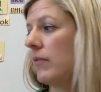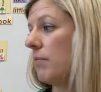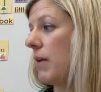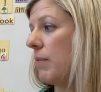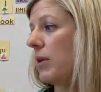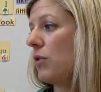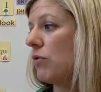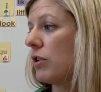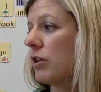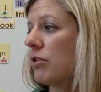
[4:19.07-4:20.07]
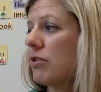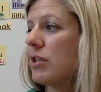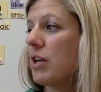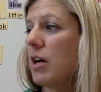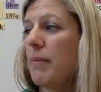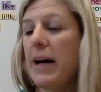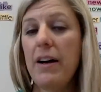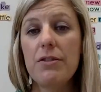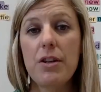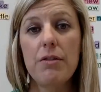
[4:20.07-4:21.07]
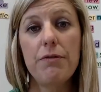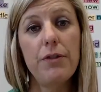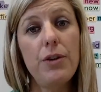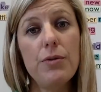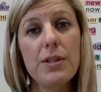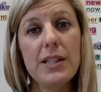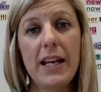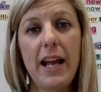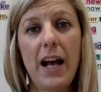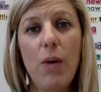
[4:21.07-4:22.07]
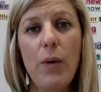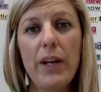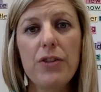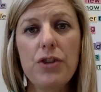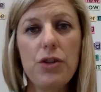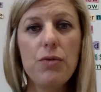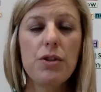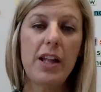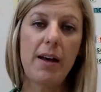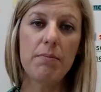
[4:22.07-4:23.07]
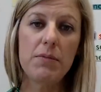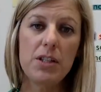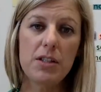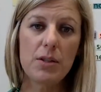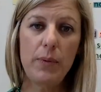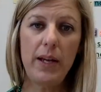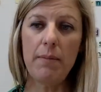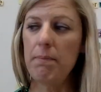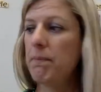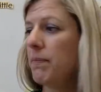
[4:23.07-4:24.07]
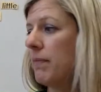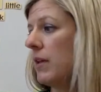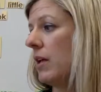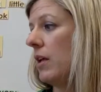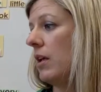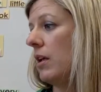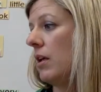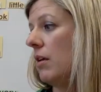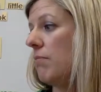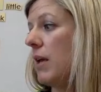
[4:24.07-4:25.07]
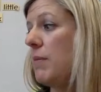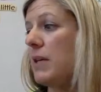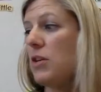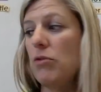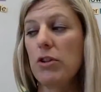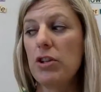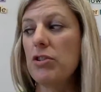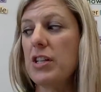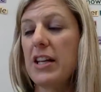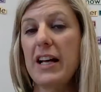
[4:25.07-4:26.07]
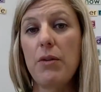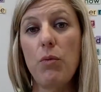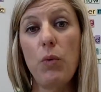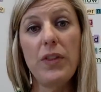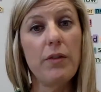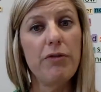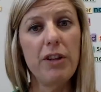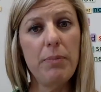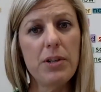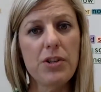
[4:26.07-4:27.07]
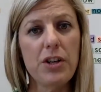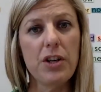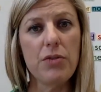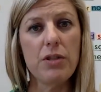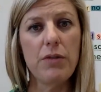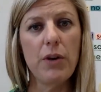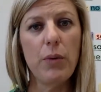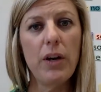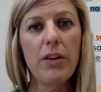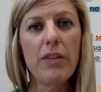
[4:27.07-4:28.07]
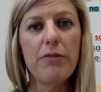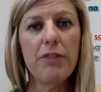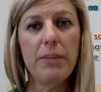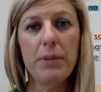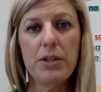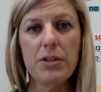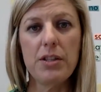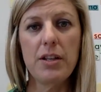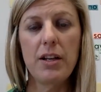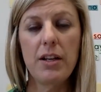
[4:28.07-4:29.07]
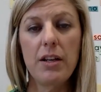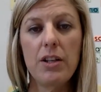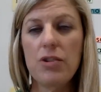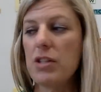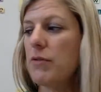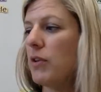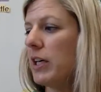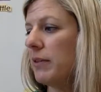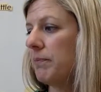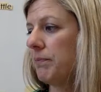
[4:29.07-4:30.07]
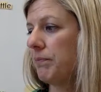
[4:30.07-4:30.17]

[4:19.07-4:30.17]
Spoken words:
Maybe you learned about flukes and how whales use them to swim. Maybe you learned that what the flippers are used for. What are the flippers used for?